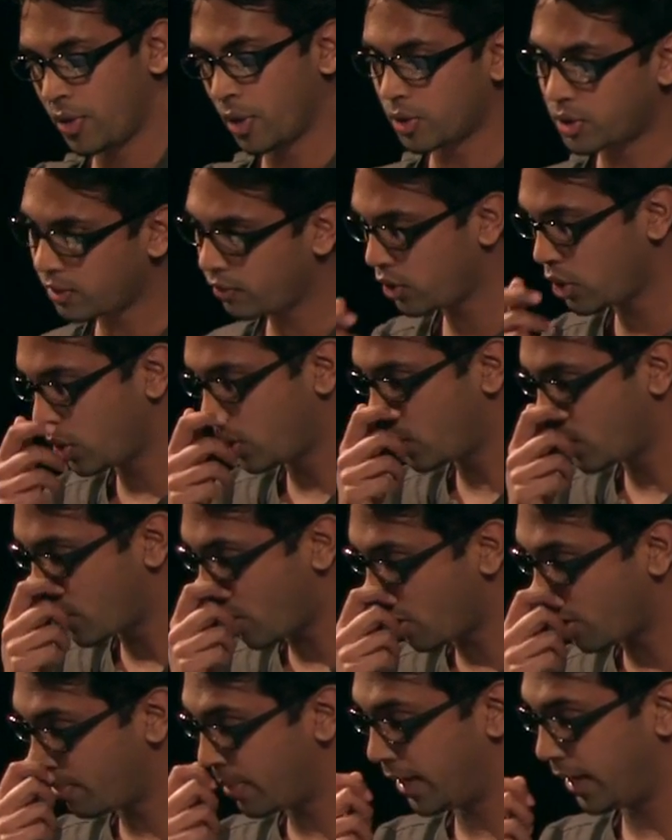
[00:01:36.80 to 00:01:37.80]
Those of you who
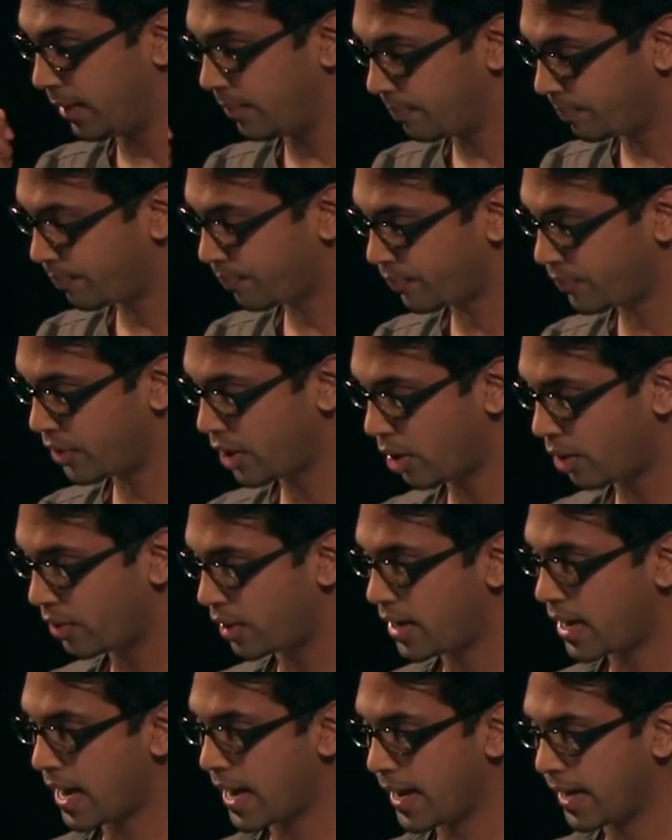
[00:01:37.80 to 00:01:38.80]
know me know
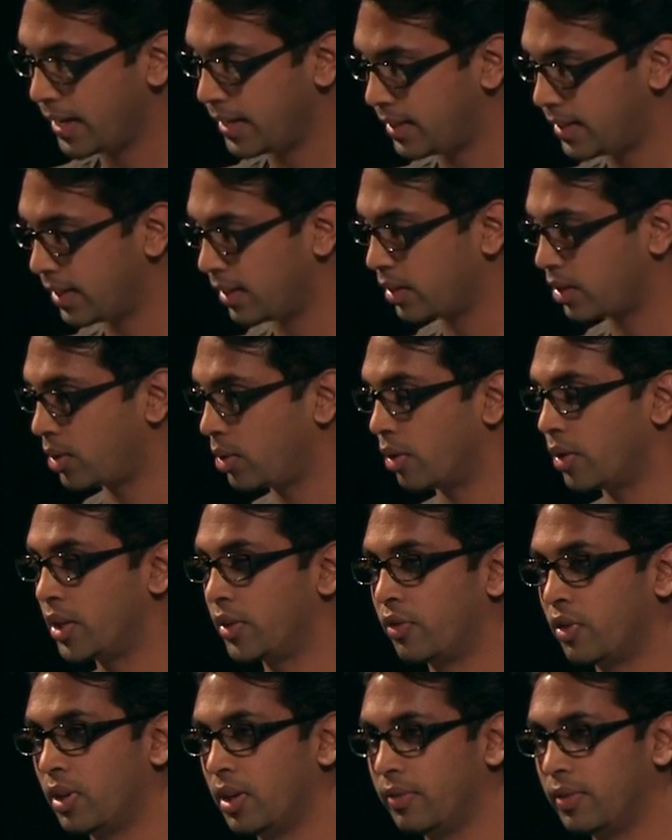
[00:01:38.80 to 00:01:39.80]
that I tell
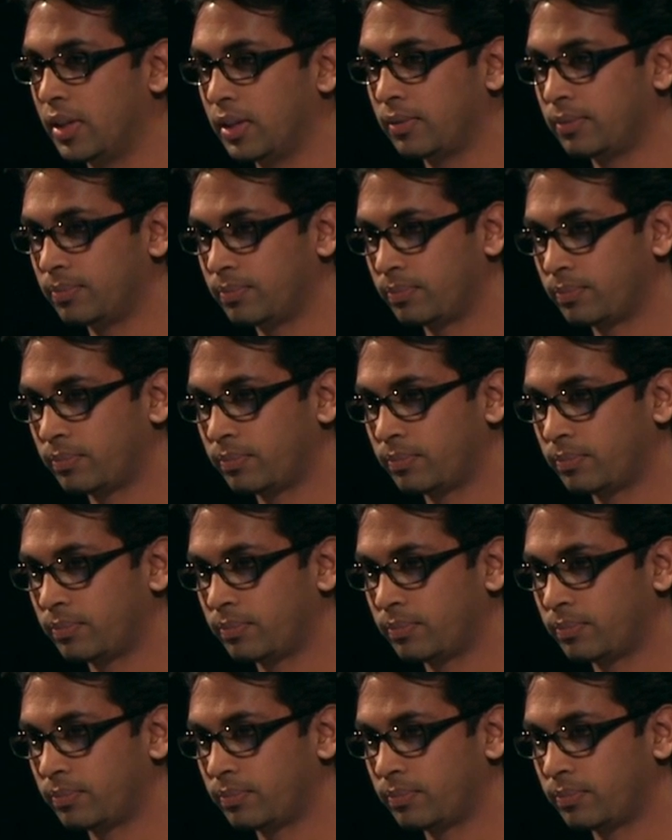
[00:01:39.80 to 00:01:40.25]
stories for a living,